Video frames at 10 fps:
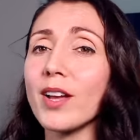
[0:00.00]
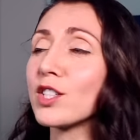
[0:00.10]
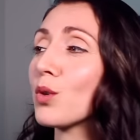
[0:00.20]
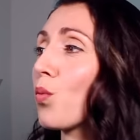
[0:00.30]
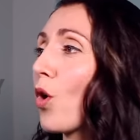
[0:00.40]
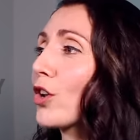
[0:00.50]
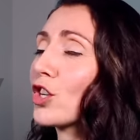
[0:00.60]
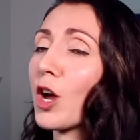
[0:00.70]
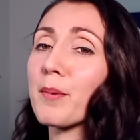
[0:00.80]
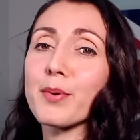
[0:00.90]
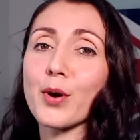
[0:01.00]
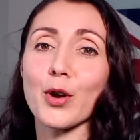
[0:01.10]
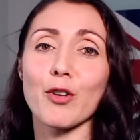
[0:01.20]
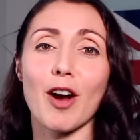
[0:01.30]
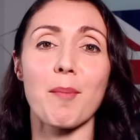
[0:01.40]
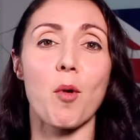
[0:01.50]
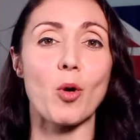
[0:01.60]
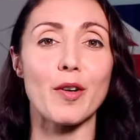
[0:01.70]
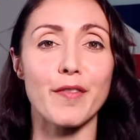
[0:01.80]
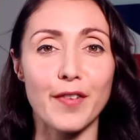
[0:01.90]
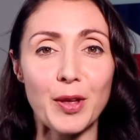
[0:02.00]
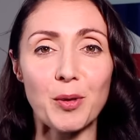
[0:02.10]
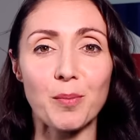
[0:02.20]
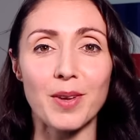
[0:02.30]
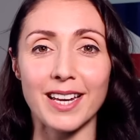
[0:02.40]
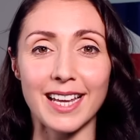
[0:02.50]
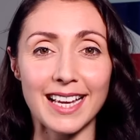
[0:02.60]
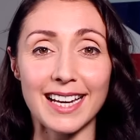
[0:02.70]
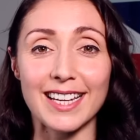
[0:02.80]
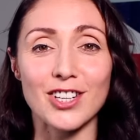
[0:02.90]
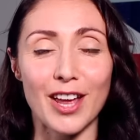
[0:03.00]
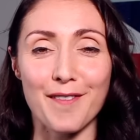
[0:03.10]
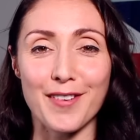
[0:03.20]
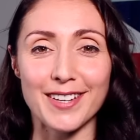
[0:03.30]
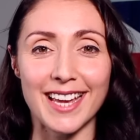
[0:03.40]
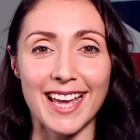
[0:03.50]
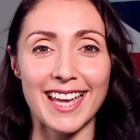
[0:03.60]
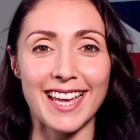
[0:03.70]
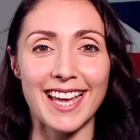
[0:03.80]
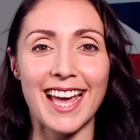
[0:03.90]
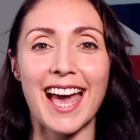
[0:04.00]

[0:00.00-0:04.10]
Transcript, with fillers: is to watch a program or a film in English every day.